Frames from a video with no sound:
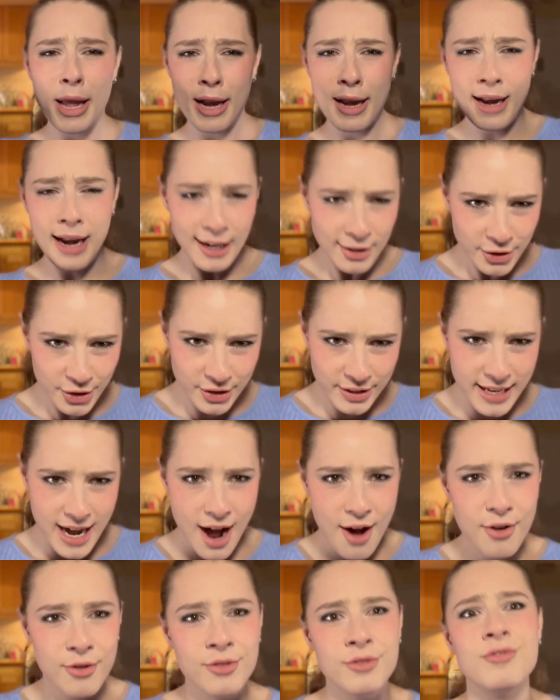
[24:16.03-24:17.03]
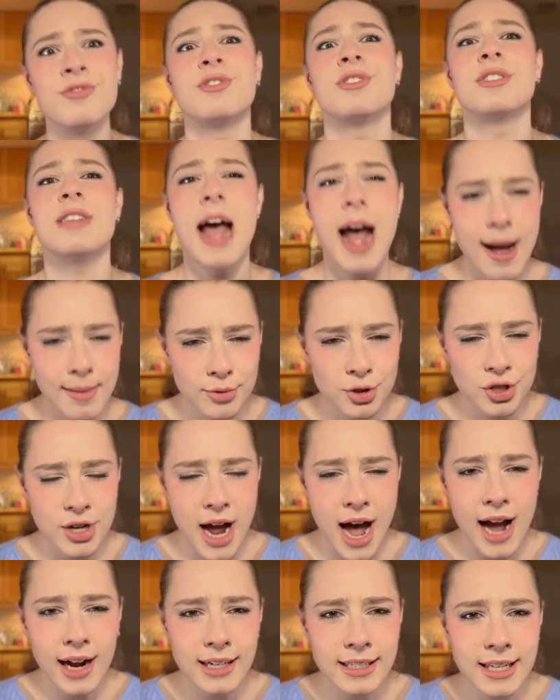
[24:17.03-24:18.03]
like nature sounds,
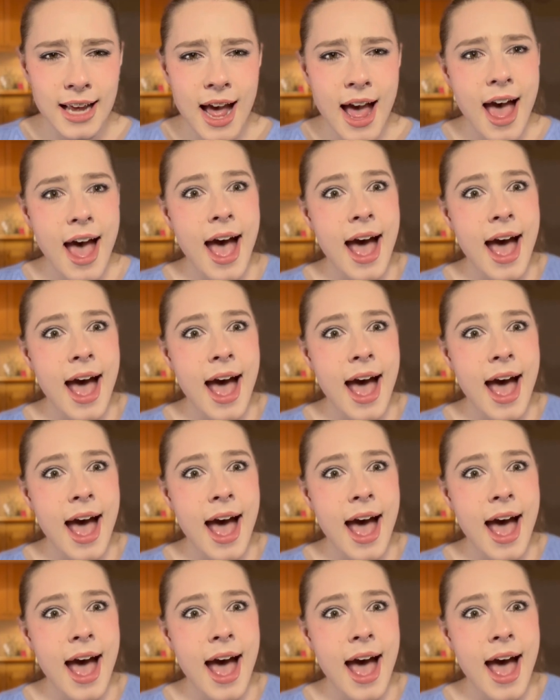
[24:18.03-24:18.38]
abstract.